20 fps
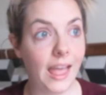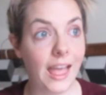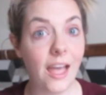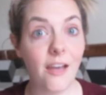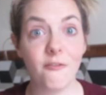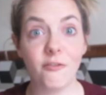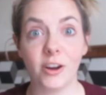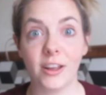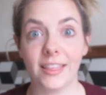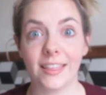
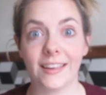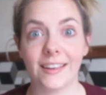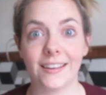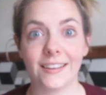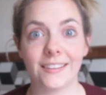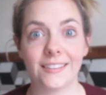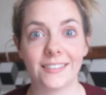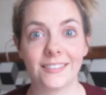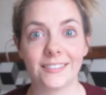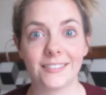Everything.
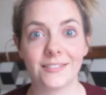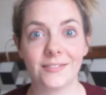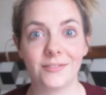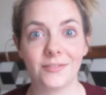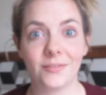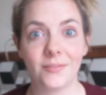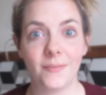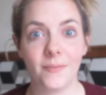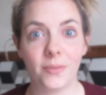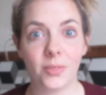
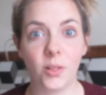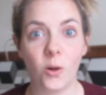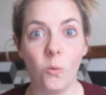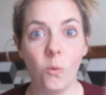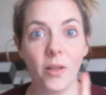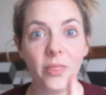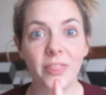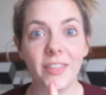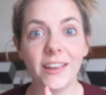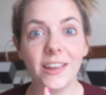The
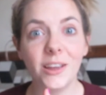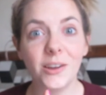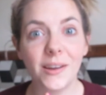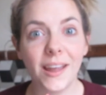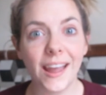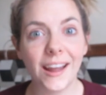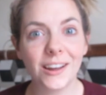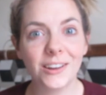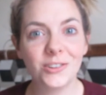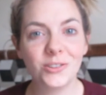one thing you
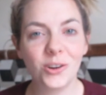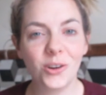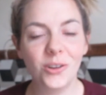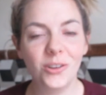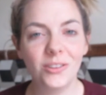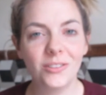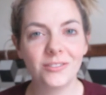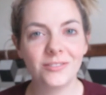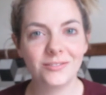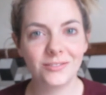can
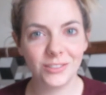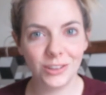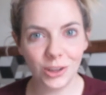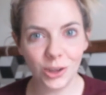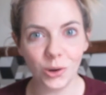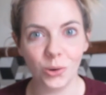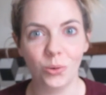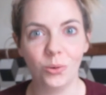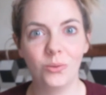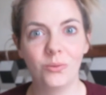control,
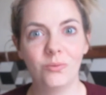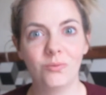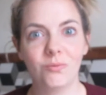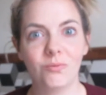you.